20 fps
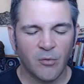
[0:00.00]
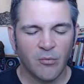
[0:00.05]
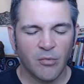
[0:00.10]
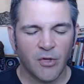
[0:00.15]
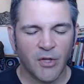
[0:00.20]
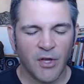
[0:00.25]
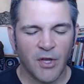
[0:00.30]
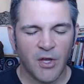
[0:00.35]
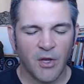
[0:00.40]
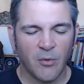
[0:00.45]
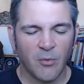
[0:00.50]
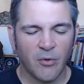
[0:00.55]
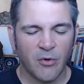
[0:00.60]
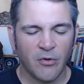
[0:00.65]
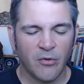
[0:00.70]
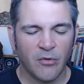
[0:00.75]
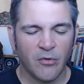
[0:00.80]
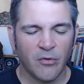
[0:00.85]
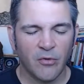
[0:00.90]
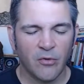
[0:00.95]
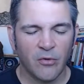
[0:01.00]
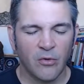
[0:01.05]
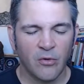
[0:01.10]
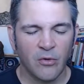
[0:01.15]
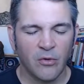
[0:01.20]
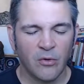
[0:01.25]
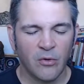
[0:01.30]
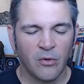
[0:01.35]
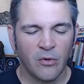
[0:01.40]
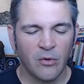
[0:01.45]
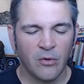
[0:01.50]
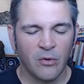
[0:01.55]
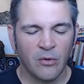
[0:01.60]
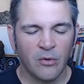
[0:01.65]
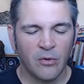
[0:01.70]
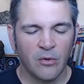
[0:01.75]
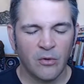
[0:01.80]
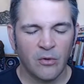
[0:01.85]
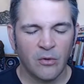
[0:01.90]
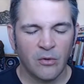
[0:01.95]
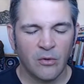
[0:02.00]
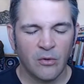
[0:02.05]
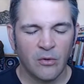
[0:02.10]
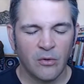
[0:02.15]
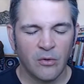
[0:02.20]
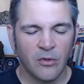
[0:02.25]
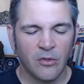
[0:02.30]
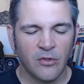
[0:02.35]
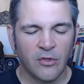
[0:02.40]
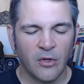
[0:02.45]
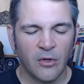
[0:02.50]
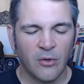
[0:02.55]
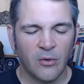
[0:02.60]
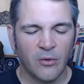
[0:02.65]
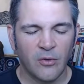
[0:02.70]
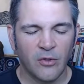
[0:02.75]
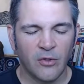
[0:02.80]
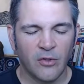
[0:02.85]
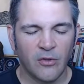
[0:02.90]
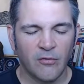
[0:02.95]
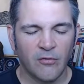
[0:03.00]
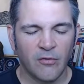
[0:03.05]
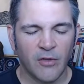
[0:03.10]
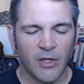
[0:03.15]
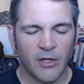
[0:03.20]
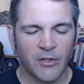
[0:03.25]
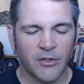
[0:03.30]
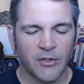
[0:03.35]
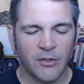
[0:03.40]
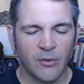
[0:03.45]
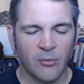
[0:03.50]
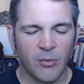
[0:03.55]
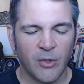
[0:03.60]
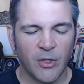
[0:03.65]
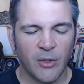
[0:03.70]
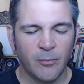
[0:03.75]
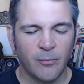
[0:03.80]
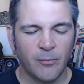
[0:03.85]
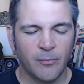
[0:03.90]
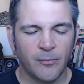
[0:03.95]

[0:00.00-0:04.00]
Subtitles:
play with the tone and inflection a bit.